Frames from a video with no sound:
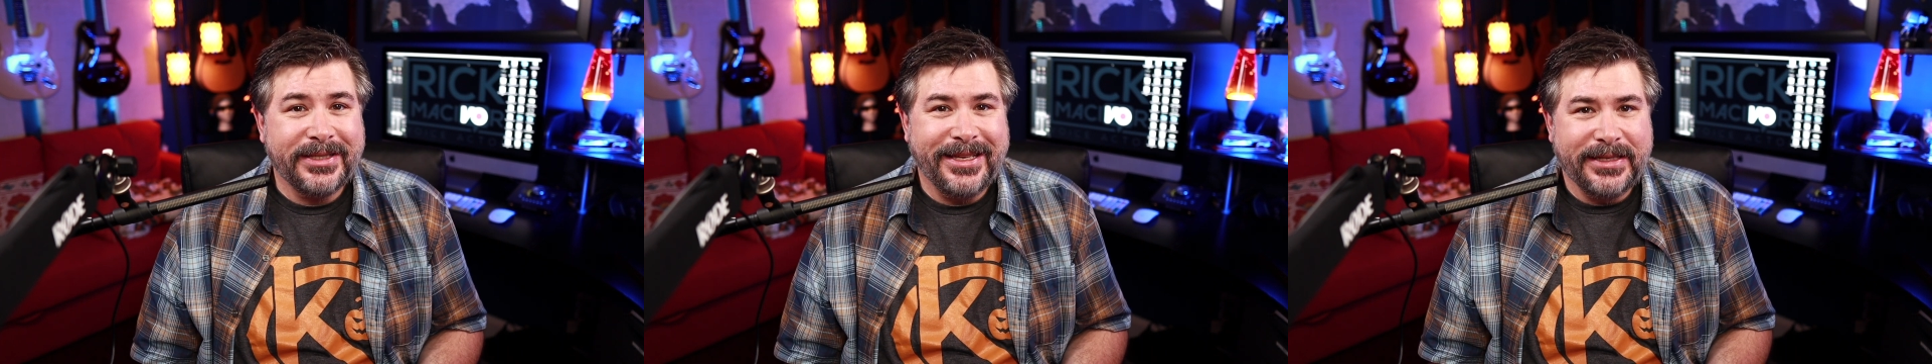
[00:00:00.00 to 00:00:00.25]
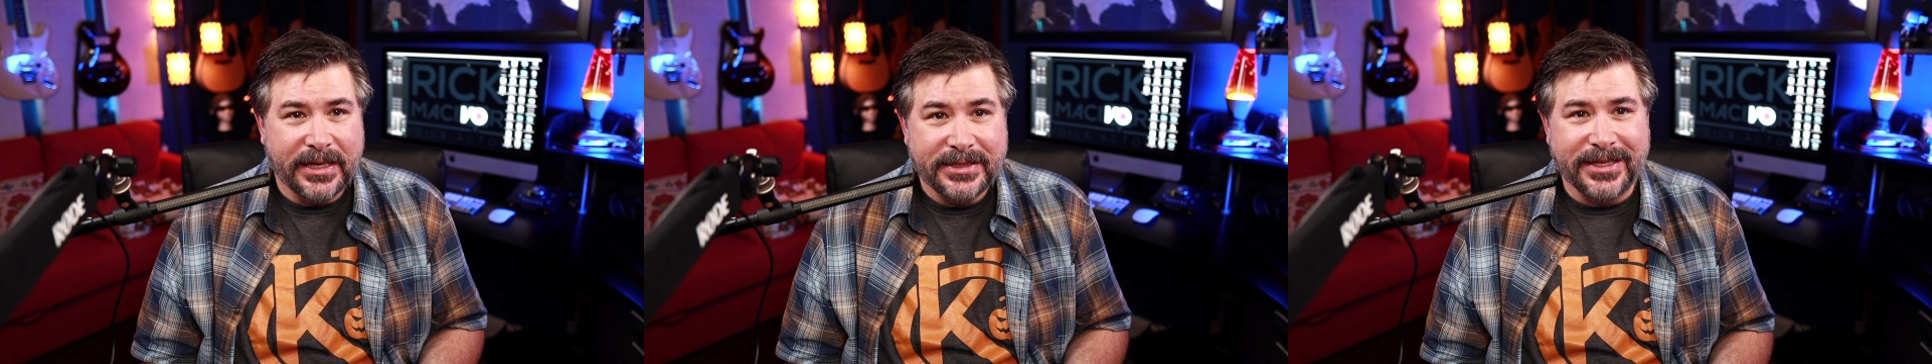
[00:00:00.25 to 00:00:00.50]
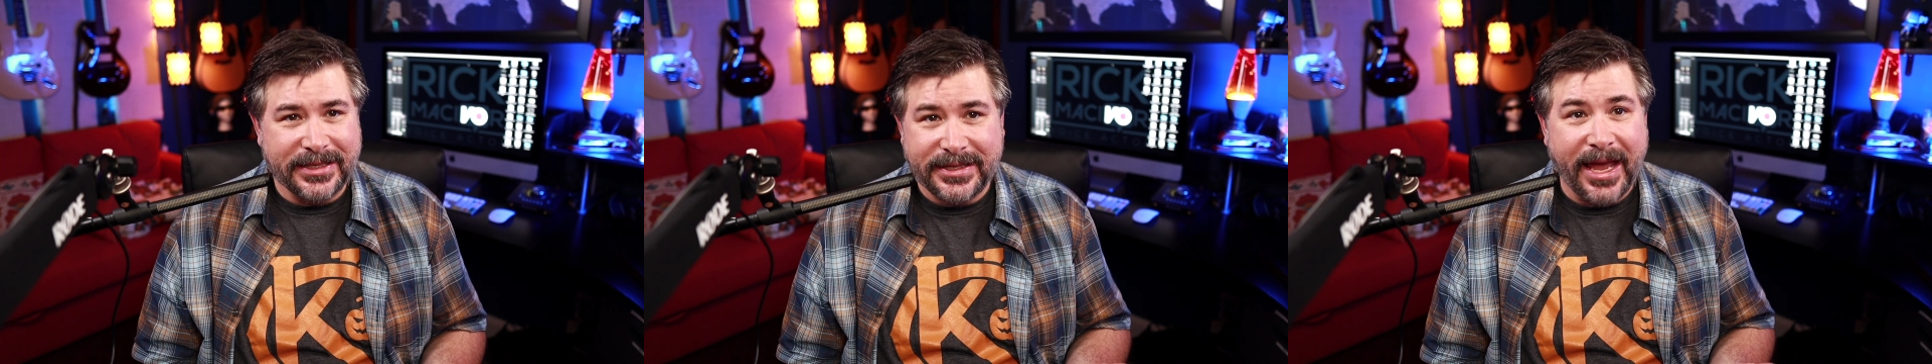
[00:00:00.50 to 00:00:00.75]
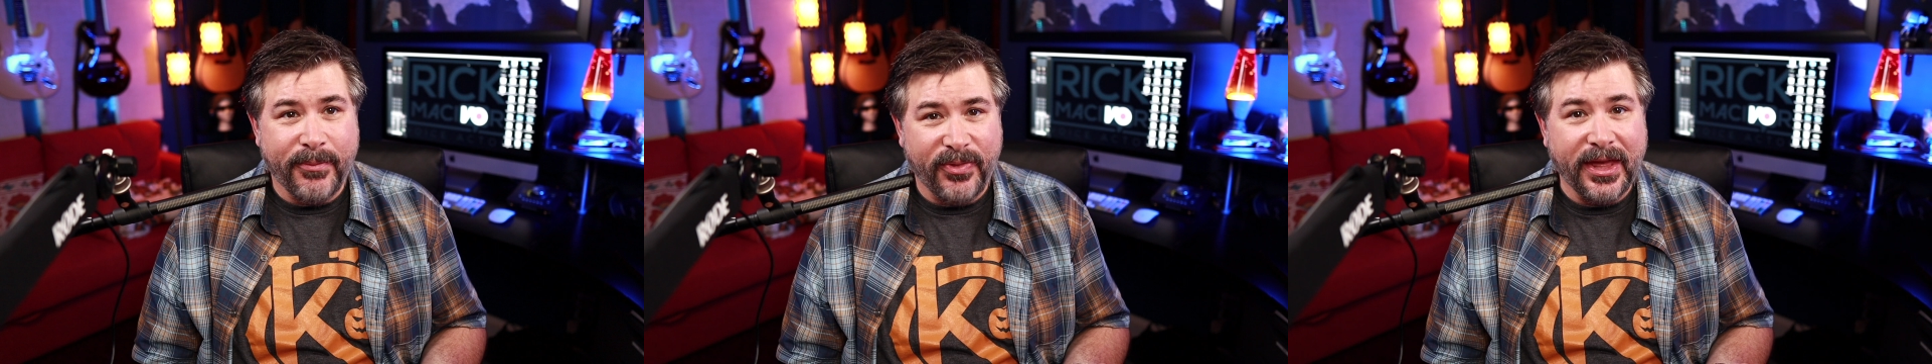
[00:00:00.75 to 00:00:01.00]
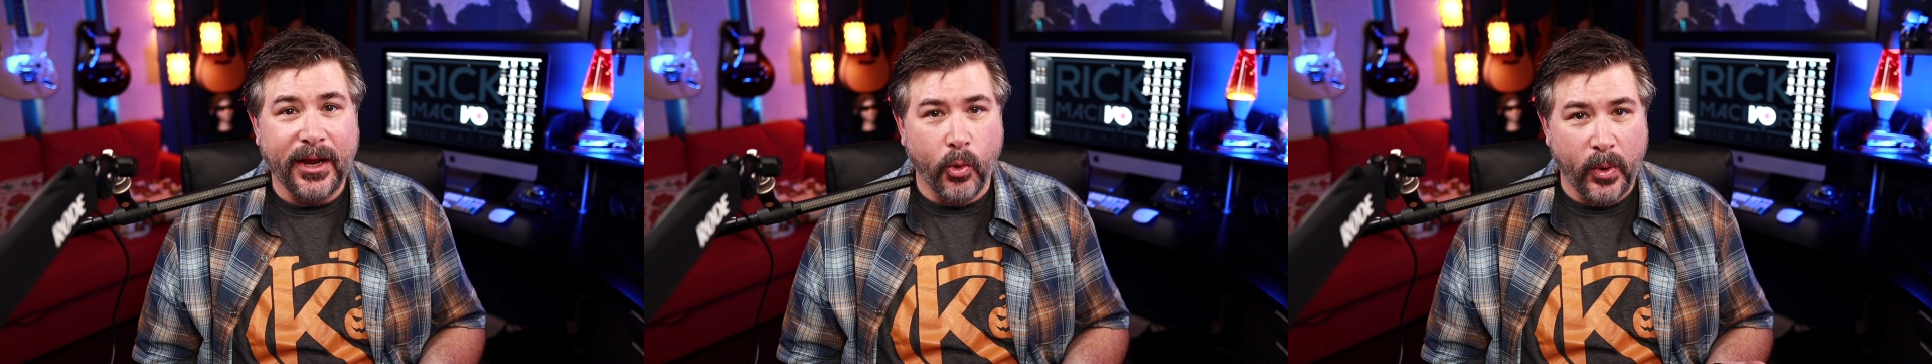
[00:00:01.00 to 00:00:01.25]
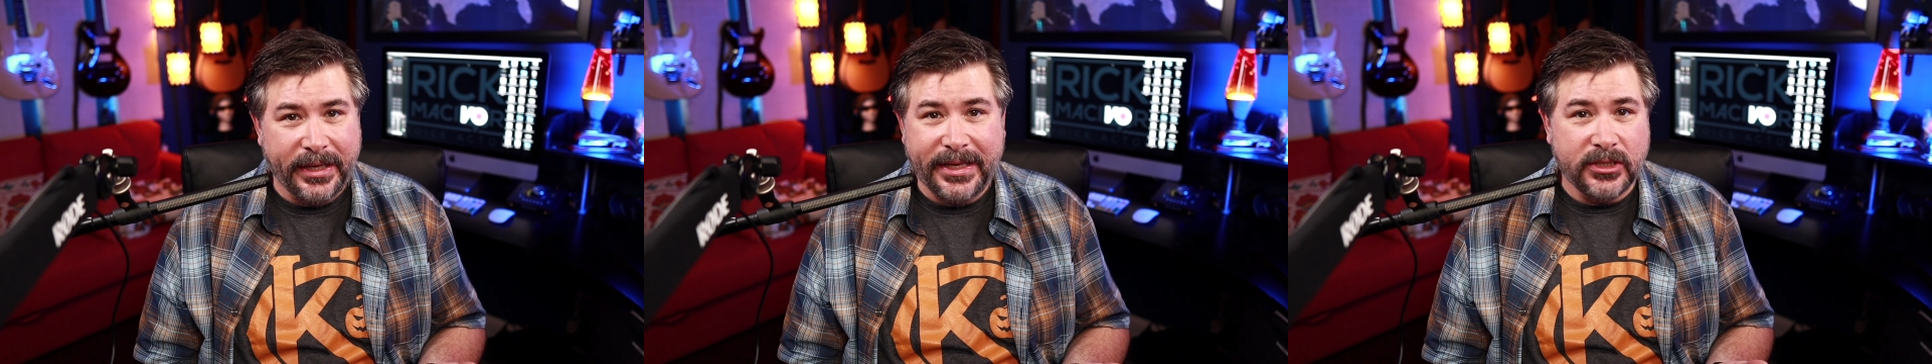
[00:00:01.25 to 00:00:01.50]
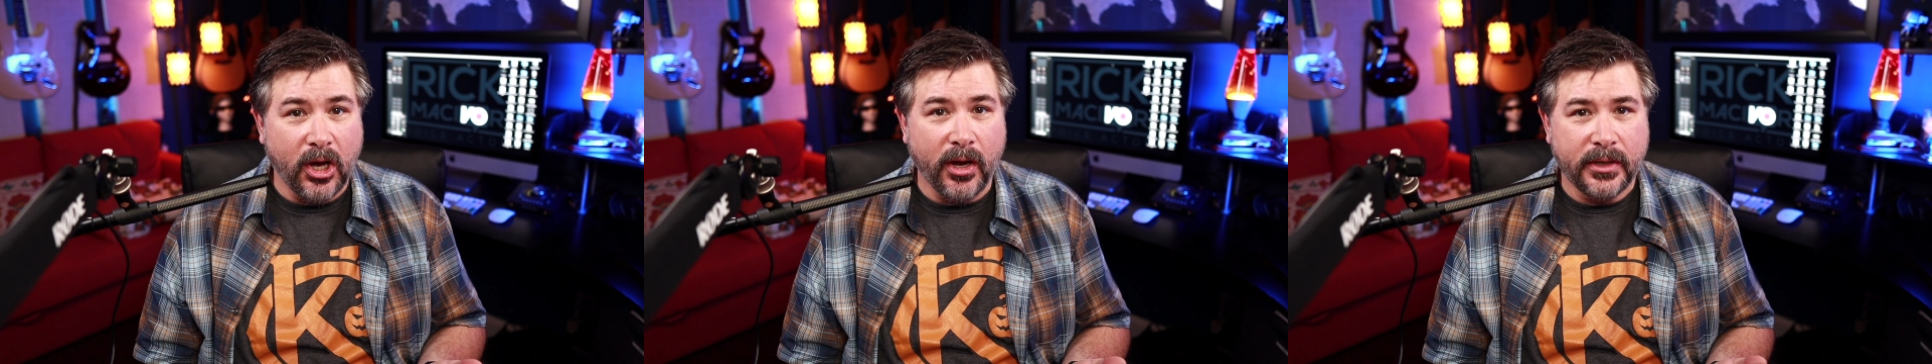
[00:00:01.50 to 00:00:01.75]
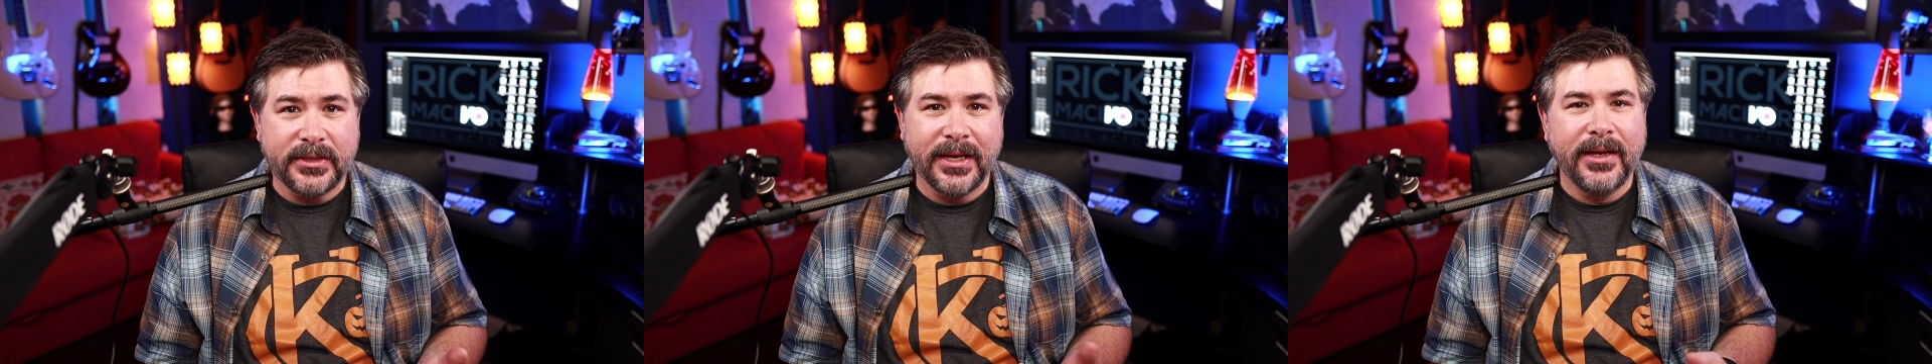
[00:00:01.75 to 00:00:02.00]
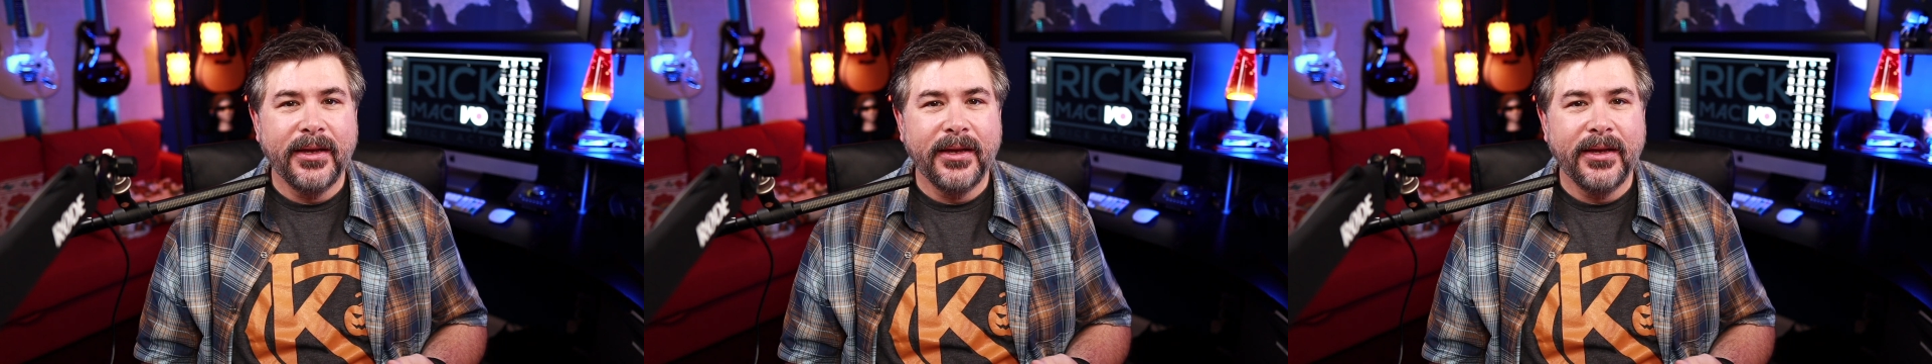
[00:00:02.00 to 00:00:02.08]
he does the same thing when he talks.